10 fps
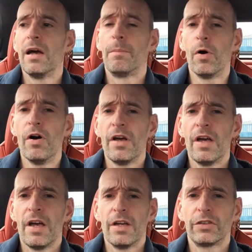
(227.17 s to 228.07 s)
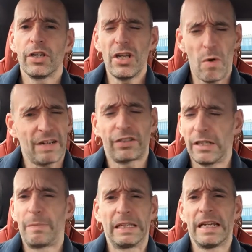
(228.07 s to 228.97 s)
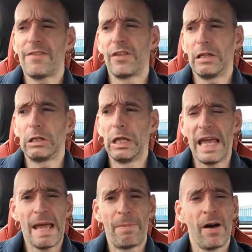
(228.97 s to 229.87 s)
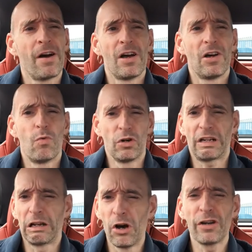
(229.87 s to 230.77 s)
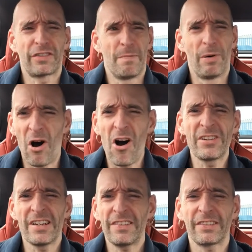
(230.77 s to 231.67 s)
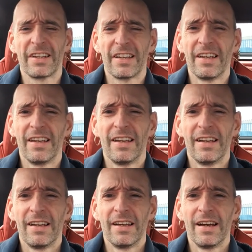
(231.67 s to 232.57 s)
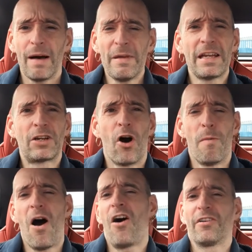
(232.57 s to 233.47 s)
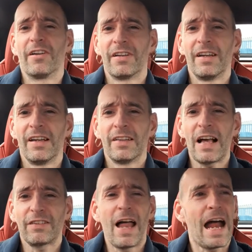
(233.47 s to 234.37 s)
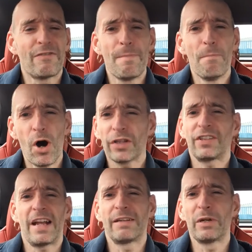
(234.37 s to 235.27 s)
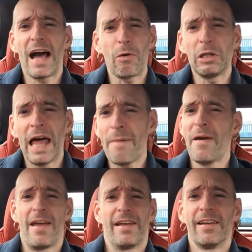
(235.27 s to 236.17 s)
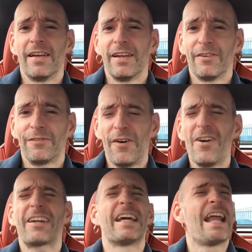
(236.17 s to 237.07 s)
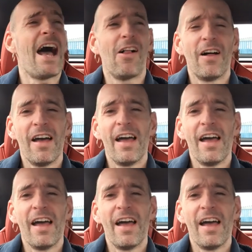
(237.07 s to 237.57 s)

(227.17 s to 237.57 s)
But do you actually believe that Labour would close the borders? I mean, come on. That's like having Motorhead without Lemmy. Fucking hell.